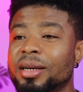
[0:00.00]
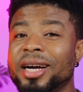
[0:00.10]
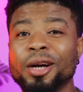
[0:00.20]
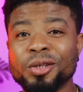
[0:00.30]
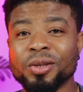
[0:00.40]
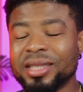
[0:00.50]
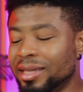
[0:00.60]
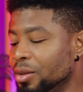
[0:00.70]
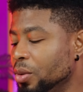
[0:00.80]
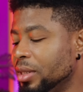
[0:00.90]
I also
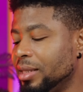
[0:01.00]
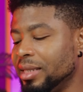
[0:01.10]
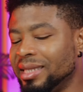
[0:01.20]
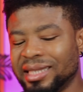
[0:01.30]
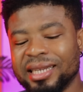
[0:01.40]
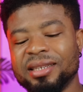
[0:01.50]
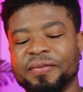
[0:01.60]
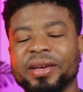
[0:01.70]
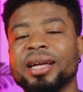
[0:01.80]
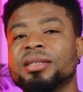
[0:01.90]
did notice a
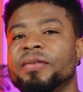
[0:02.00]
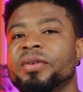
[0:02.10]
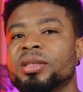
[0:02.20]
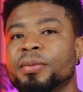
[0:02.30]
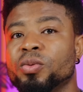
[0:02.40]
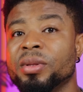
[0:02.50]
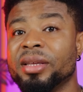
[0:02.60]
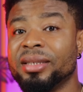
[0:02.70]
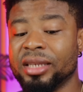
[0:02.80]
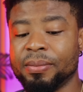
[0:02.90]
significant difference between
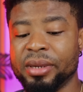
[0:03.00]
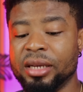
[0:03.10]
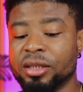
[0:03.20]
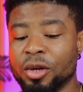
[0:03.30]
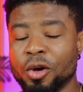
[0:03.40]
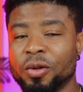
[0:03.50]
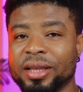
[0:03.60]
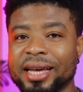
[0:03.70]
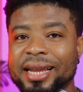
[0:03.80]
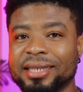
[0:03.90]
these displays on the
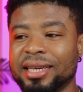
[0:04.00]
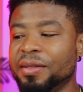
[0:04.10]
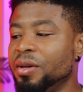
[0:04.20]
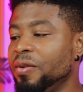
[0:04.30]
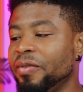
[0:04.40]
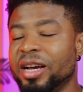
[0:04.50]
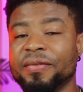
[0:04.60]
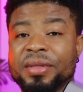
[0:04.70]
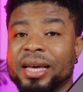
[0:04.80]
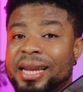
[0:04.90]
Galaxy A35
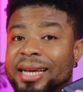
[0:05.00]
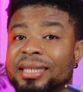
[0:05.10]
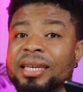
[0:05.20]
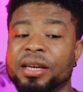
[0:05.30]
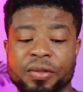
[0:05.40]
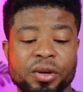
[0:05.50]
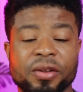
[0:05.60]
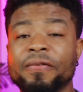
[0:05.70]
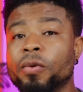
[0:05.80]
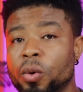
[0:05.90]
and the Galaxy
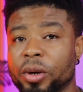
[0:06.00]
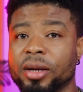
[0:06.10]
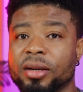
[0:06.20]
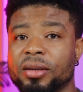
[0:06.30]
A34.